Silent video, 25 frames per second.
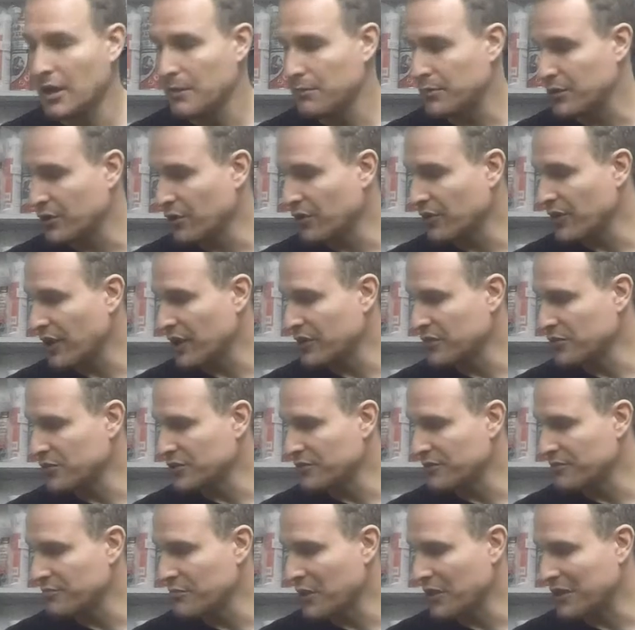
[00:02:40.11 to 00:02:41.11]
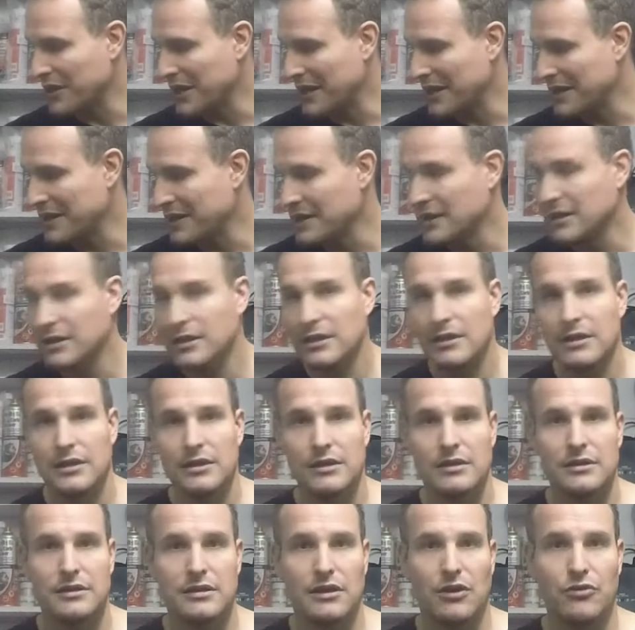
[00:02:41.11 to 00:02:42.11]
But on that note of money,
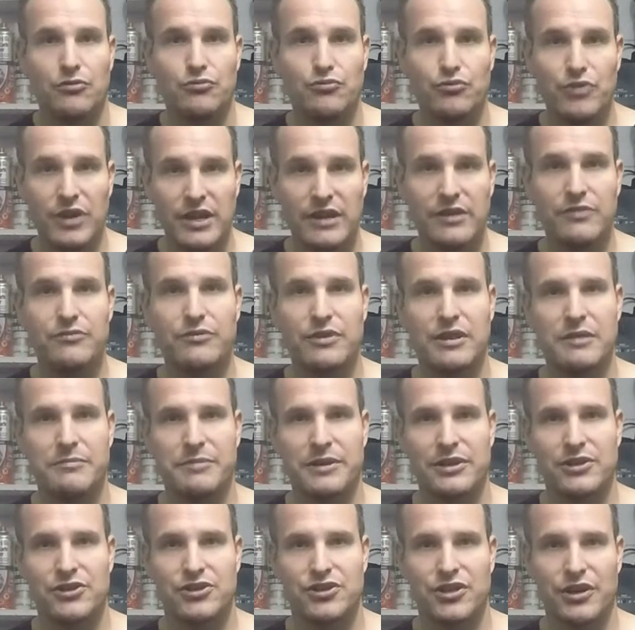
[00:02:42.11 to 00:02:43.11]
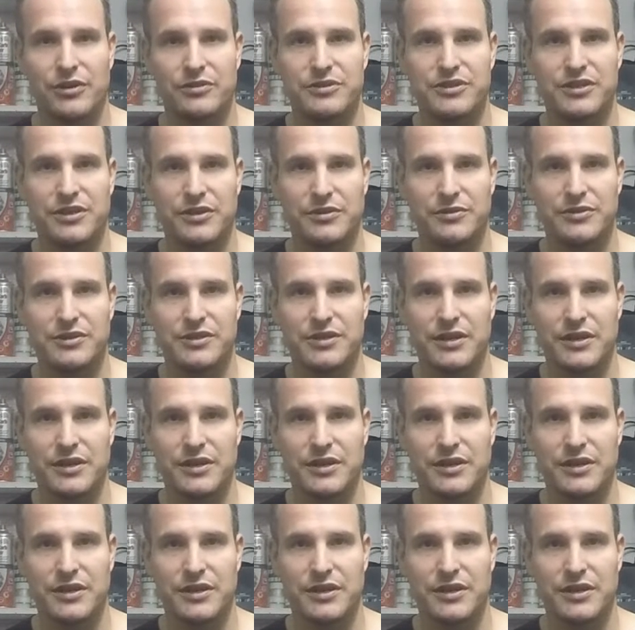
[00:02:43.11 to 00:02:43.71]
a really big shout out,